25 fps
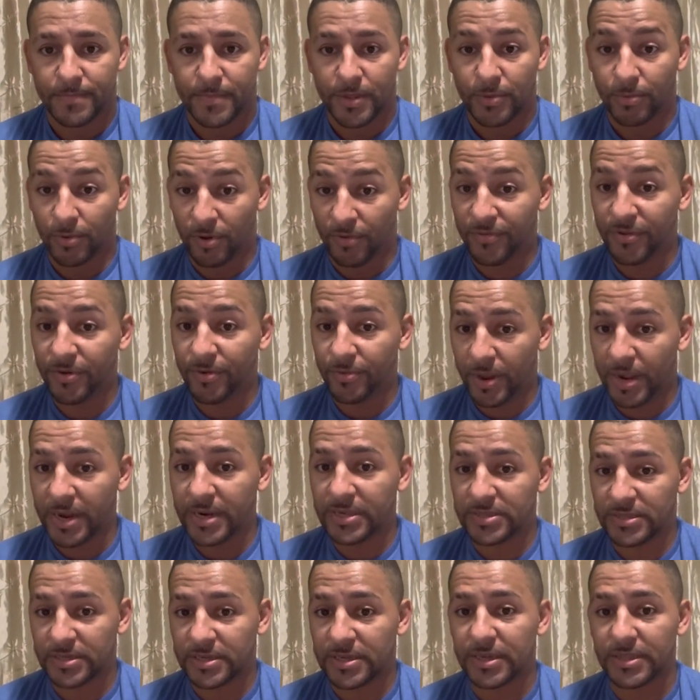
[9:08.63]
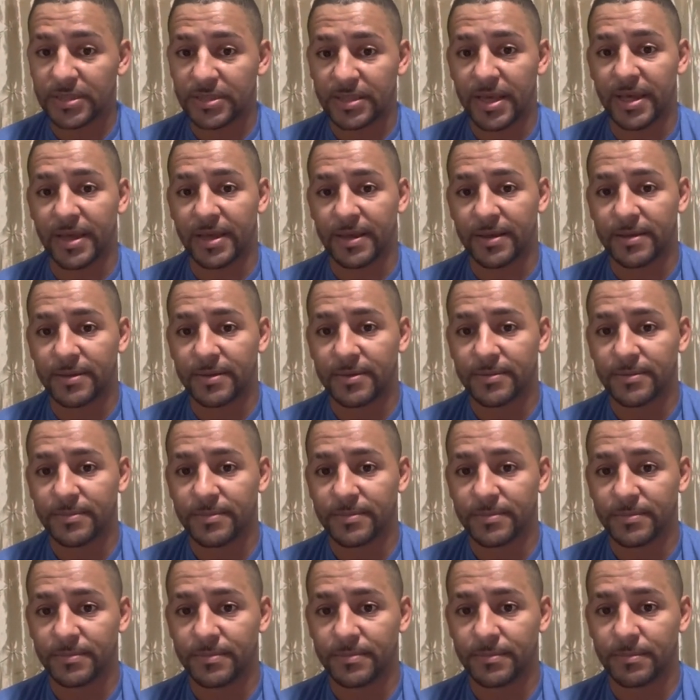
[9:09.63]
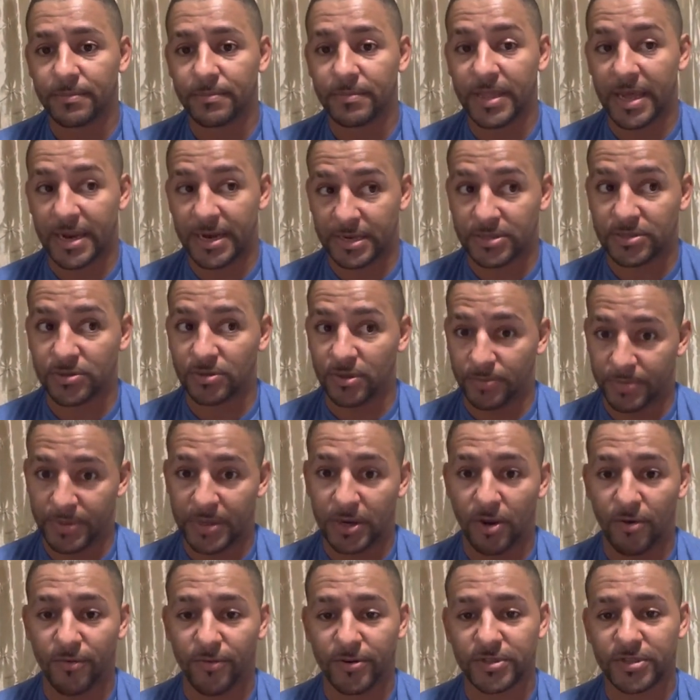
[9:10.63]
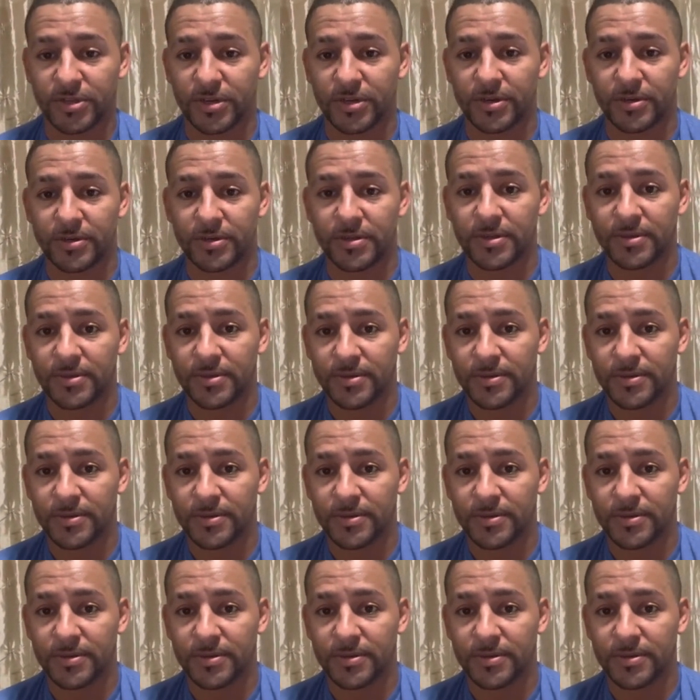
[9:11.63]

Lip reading: Roe v. Wade is a good thing that it's been overturned.